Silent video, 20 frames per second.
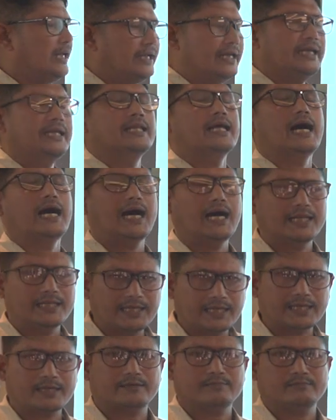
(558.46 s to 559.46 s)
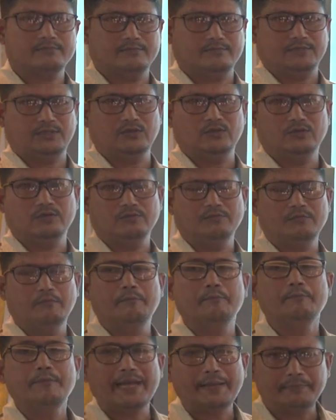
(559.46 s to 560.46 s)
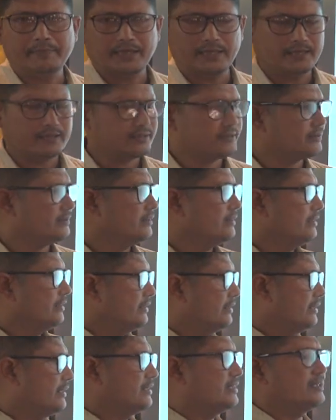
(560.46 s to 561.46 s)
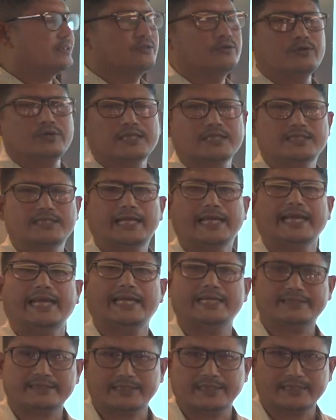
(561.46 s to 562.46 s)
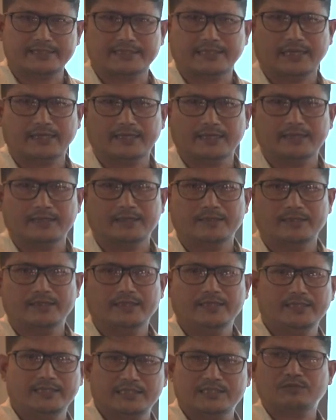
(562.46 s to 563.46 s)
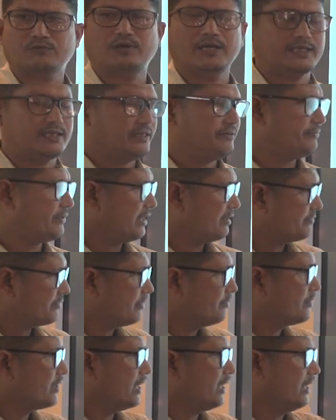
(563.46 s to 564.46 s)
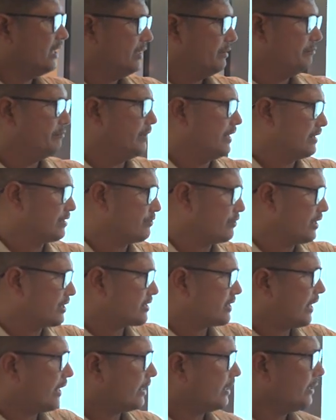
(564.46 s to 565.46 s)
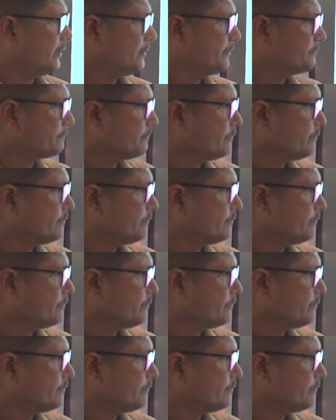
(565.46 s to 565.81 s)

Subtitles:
in other mammals, this is known as the estrous cycle. It is quite different from the menstrual cycle.